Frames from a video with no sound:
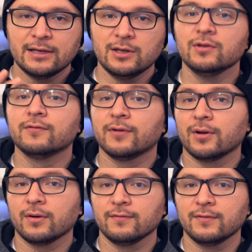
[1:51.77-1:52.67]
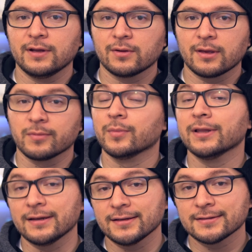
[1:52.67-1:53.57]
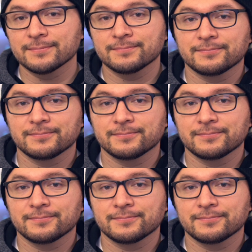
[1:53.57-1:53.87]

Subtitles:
new photo and video capabilities.